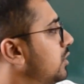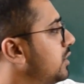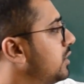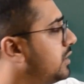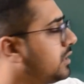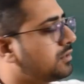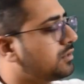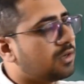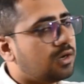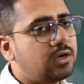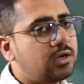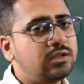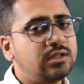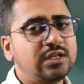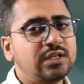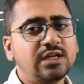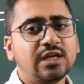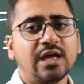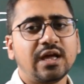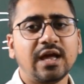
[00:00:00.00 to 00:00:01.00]
return
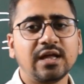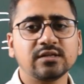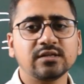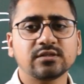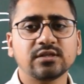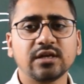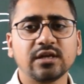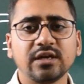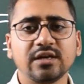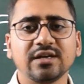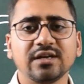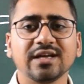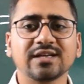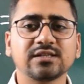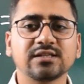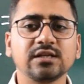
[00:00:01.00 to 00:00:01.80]
the answer index